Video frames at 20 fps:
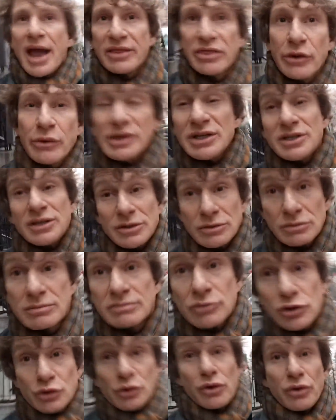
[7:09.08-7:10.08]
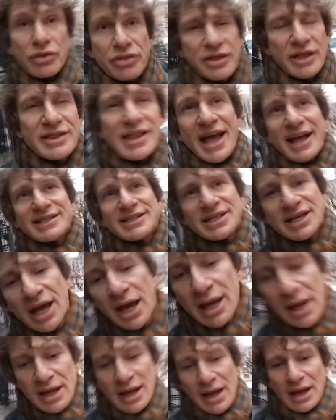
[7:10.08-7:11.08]
And there is truth that's
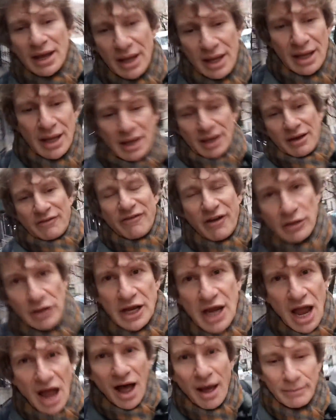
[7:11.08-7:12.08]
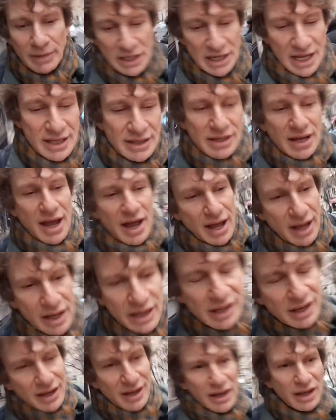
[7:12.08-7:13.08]
fairly common. And
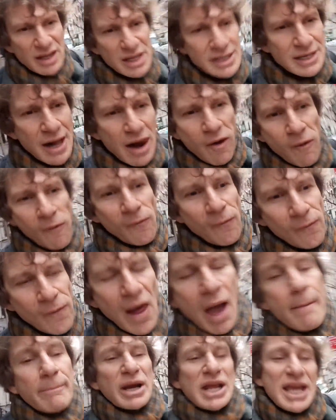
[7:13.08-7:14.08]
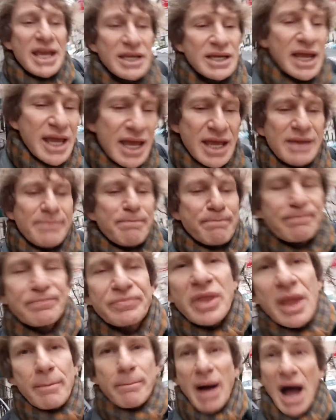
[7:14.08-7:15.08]
but he
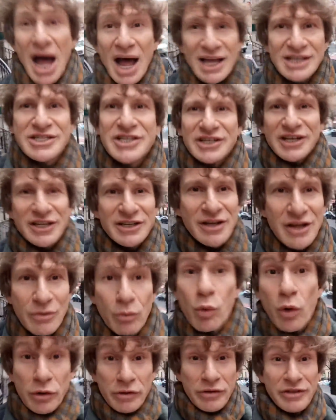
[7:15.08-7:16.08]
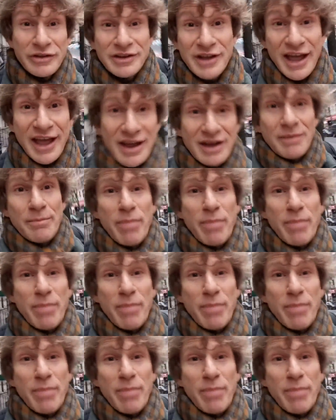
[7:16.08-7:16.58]
posited, word of the day,